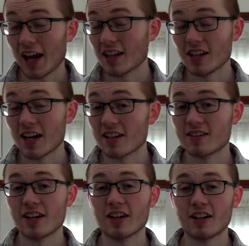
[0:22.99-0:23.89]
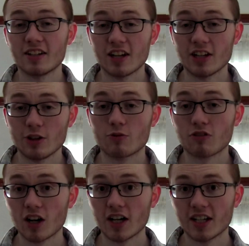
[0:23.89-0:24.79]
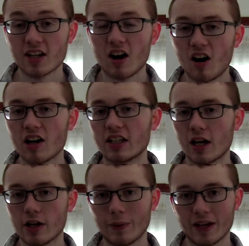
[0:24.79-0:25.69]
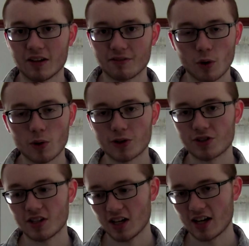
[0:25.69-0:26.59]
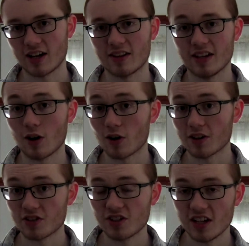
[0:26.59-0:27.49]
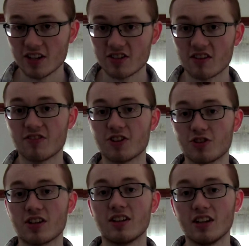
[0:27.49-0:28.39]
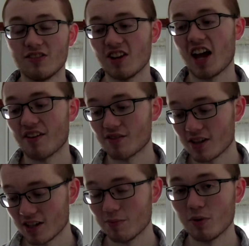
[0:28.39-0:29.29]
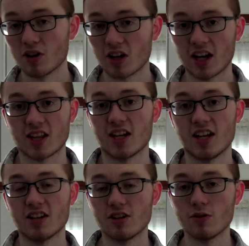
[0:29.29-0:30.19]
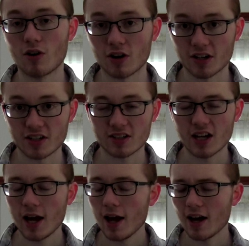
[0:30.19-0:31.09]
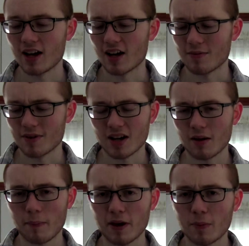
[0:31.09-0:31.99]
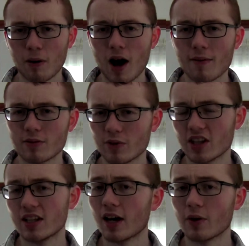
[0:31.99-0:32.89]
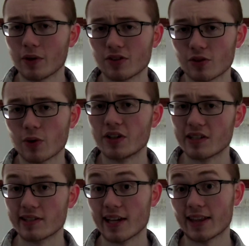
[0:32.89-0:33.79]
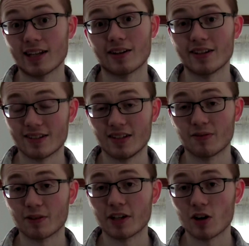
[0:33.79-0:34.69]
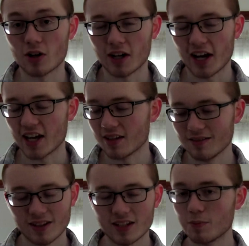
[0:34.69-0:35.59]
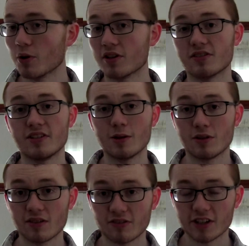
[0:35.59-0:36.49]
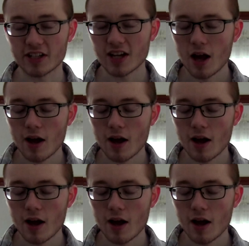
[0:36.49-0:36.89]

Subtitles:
And yeah, it's their continued run on Nightwing. Of course, the artist is officially leaving after this book, and they get new artists. A big problem with the Nightwing stories is that there is differing art, and this book is no different.